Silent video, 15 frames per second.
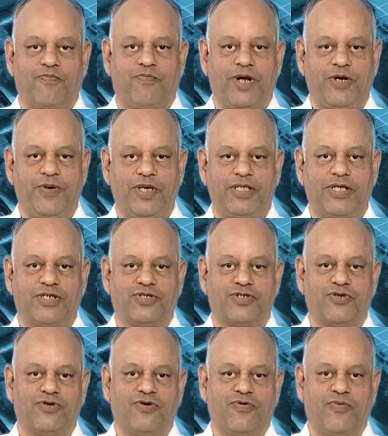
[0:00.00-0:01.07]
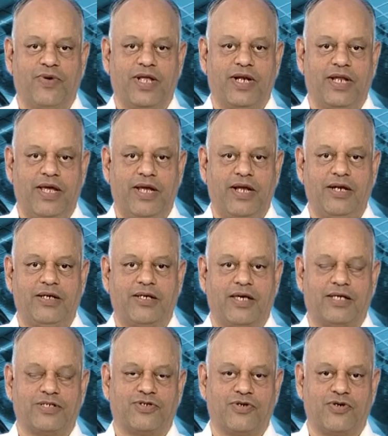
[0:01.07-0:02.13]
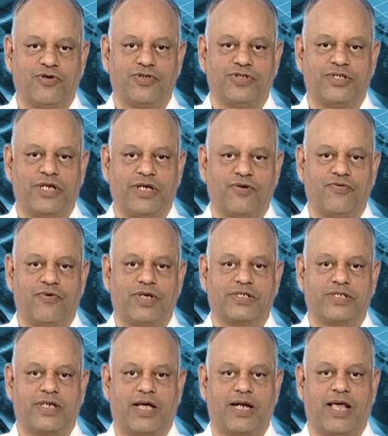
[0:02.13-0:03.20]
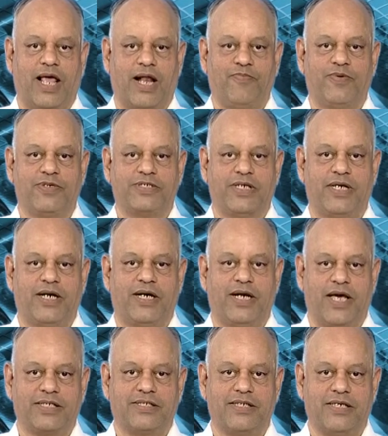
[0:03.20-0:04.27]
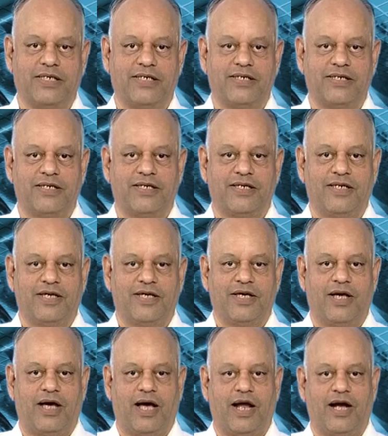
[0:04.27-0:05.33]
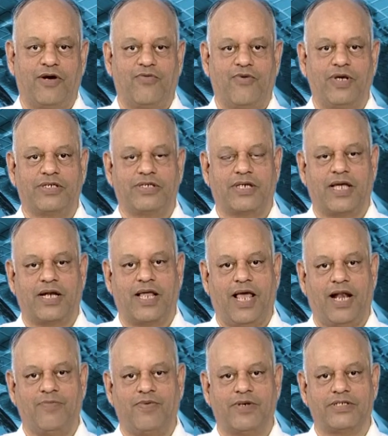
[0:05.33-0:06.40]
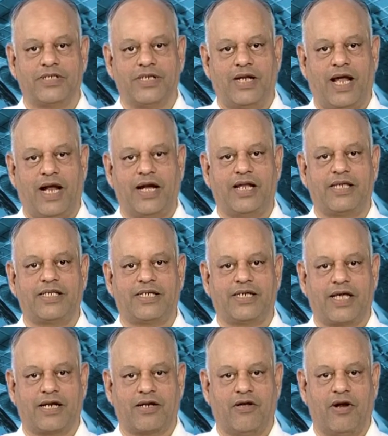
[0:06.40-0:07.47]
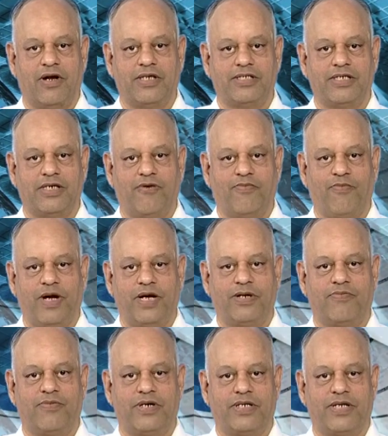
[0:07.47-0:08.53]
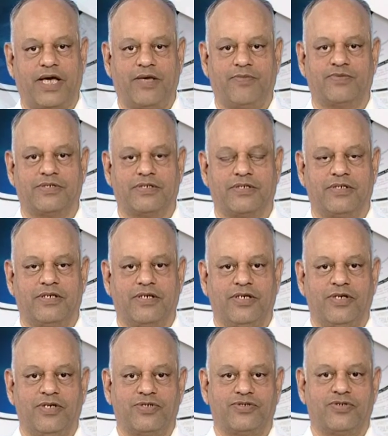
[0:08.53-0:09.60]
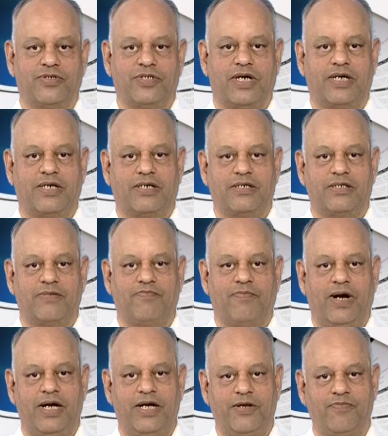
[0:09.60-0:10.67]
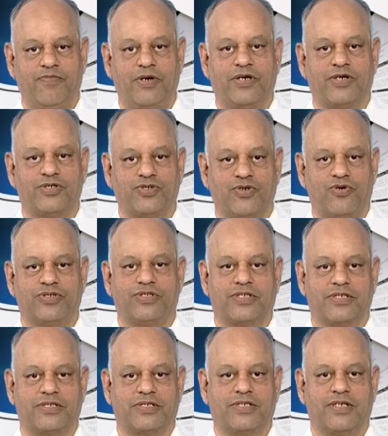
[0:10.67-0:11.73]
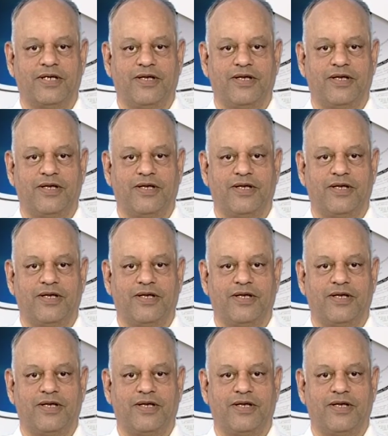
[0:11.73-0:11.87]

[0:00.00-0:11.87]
between the two, we need a solution which can help us in indexing and which can help us in handling the technology of multiple types, so that multiple resources,